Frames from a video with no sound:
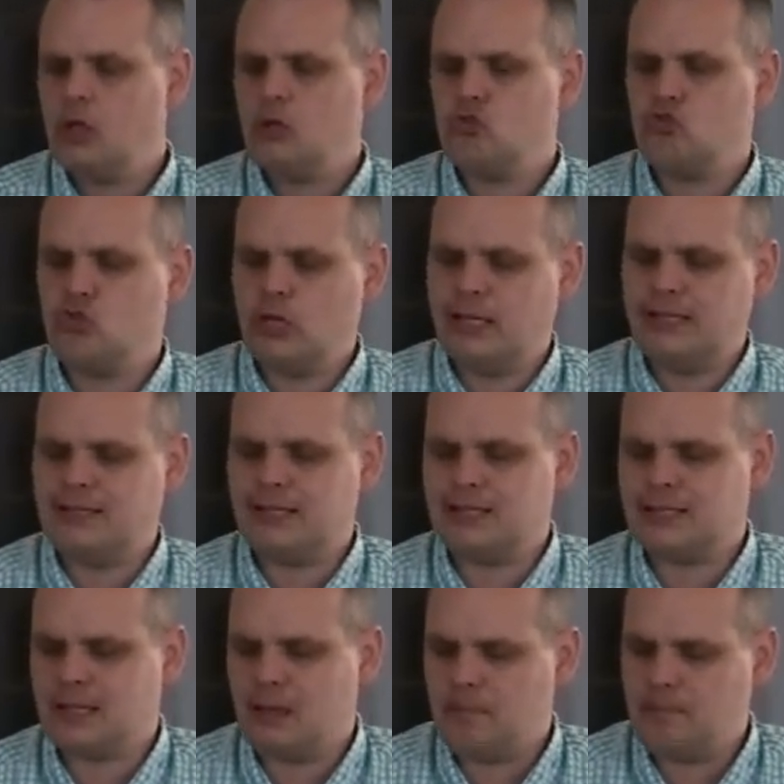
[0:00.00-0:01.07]
Jesus
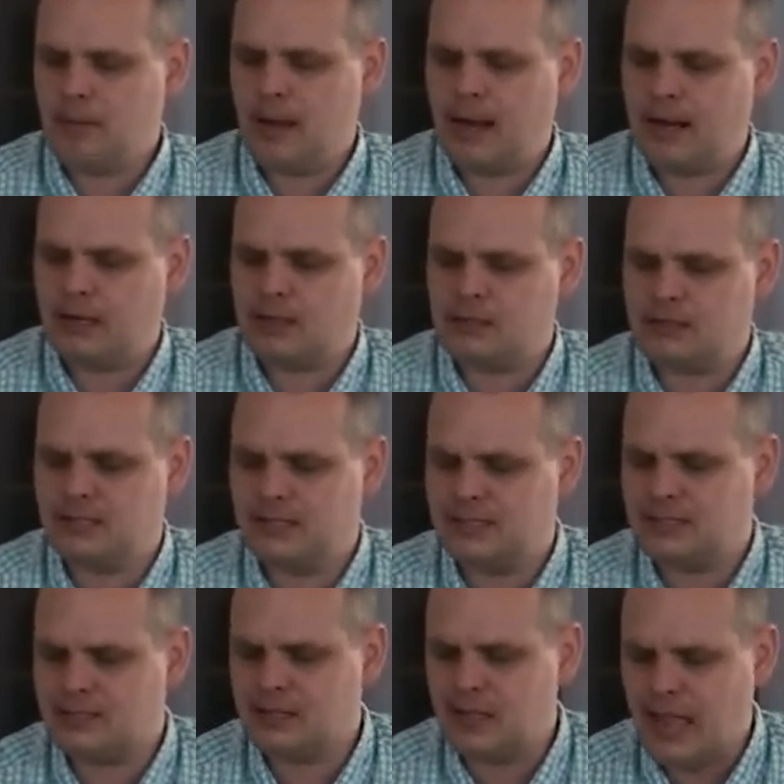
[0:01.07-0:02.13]
compares
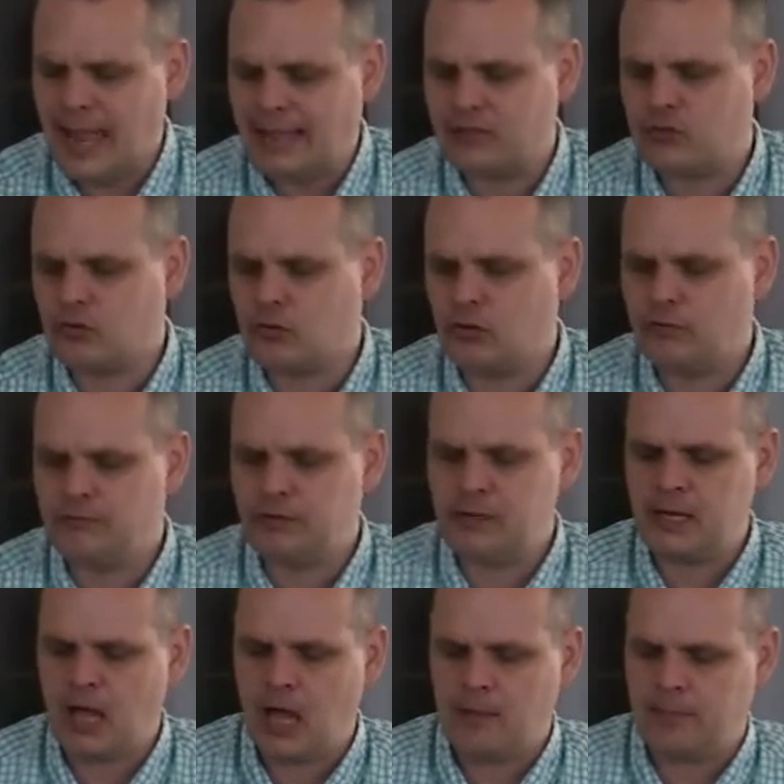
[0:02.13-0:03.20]
this natural
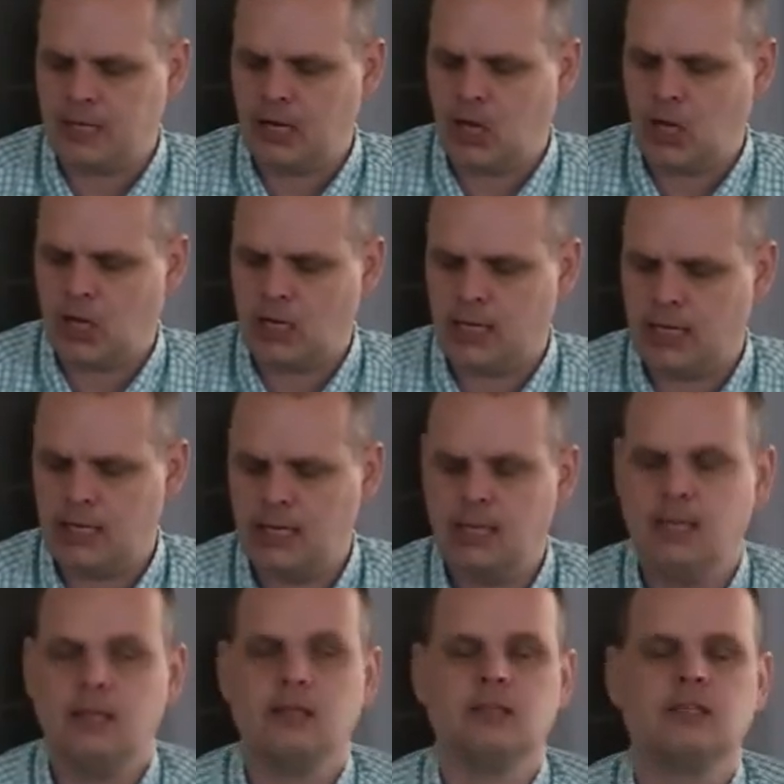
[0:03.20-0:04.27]
phenomenon
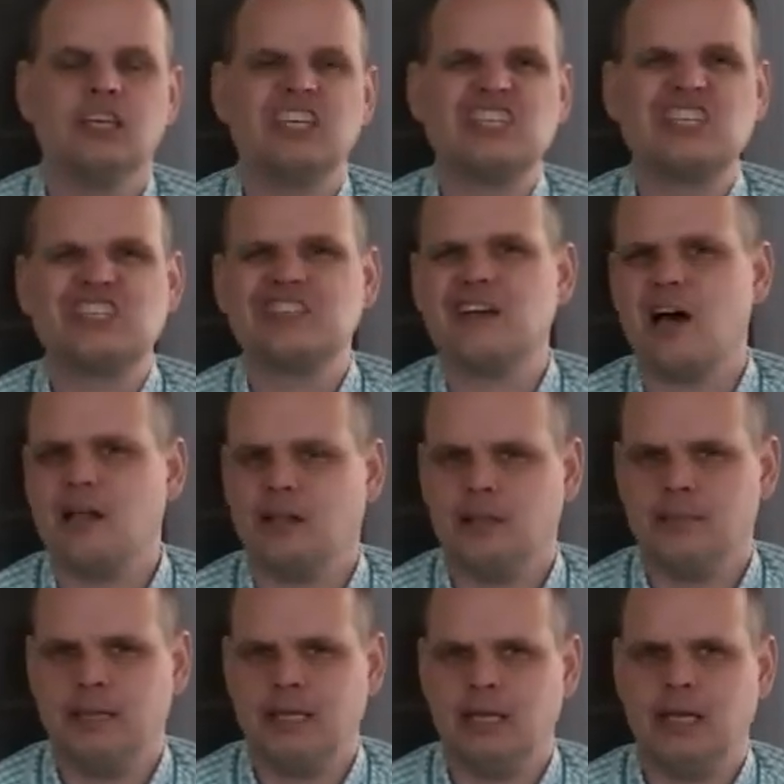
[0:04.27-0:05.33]
to
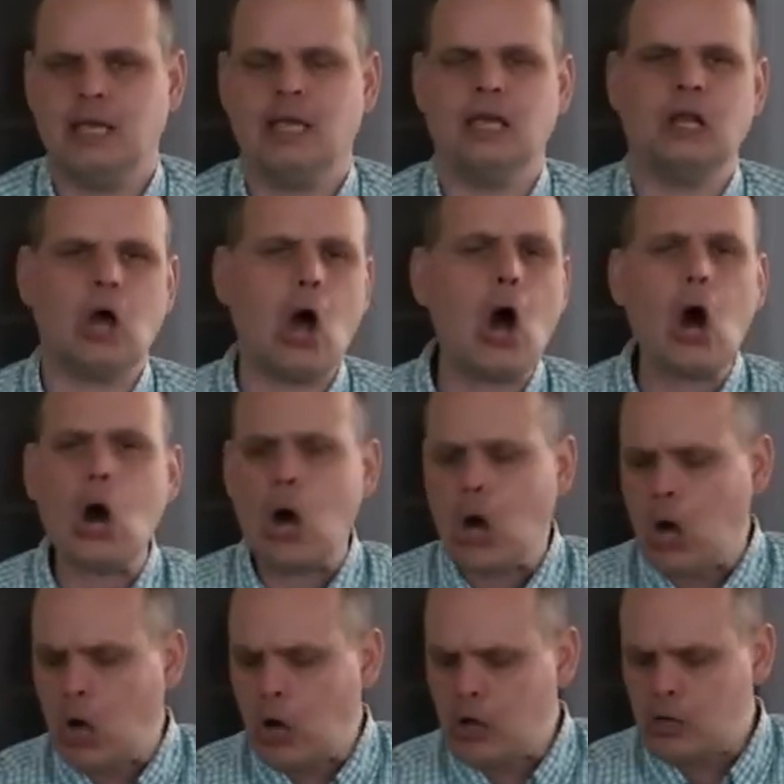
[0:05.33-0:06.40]
Solomon in
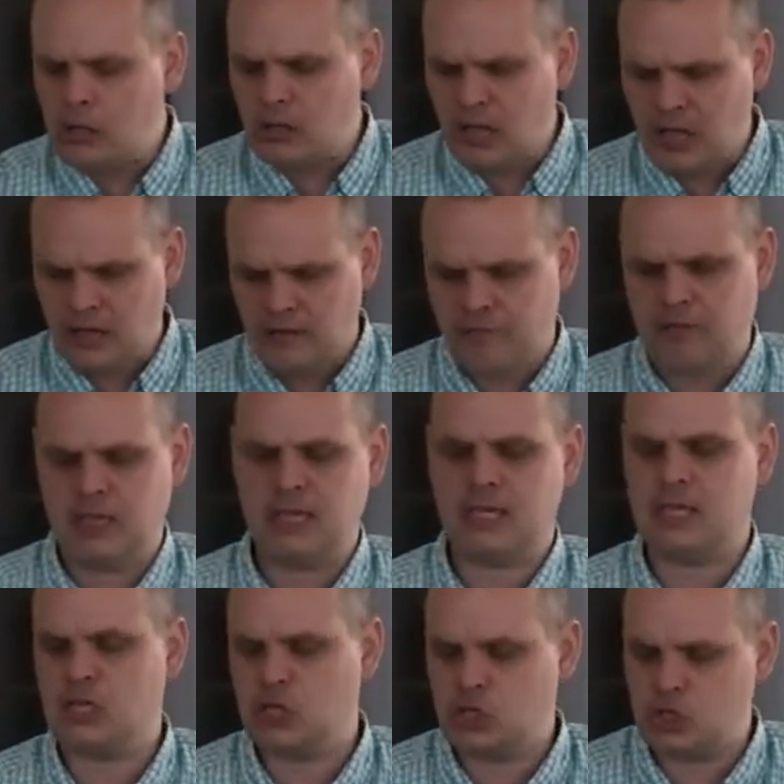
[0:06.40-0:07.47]
all of
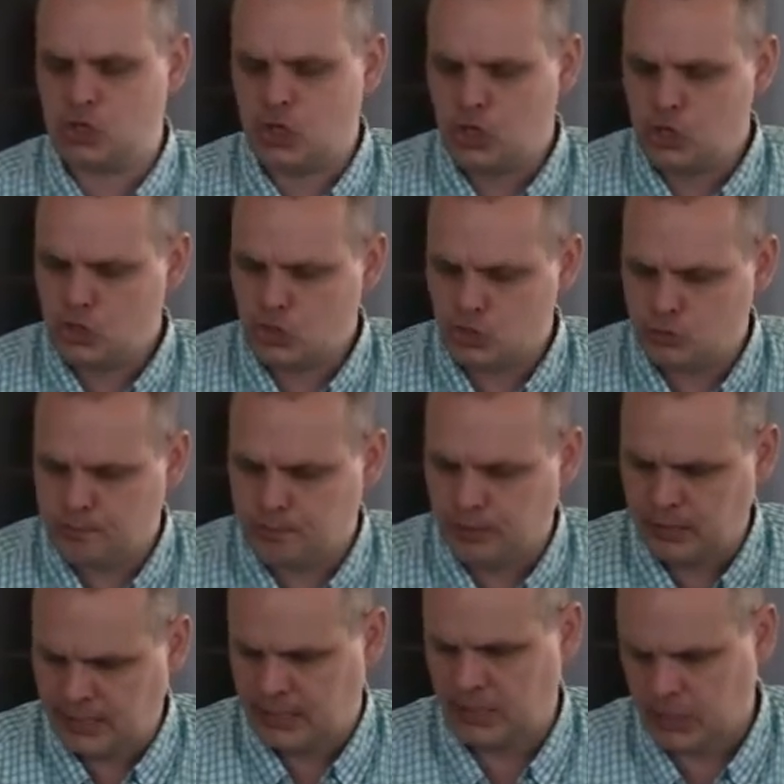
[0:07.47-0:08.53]
his
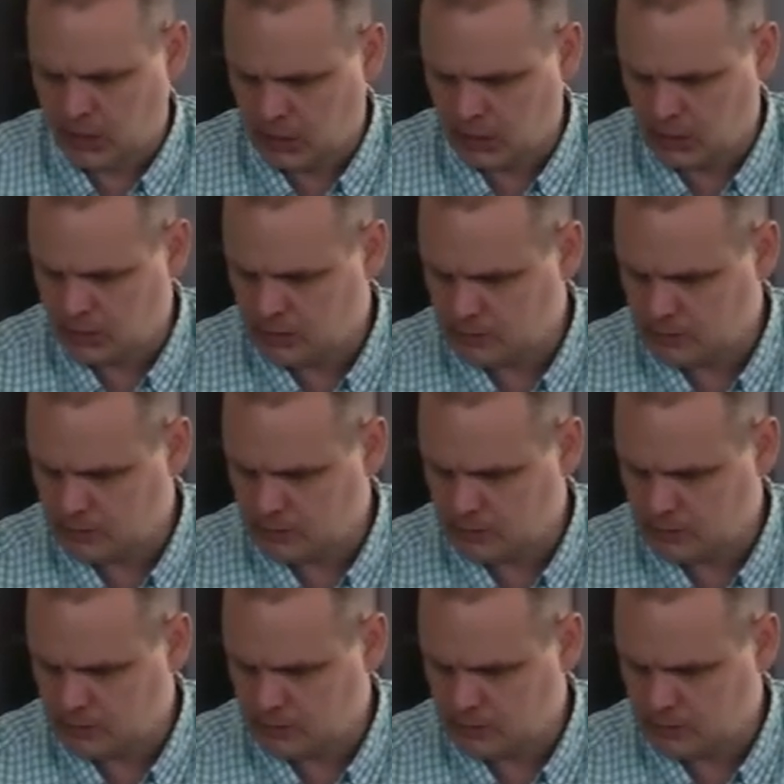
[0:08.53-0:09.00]
splendor.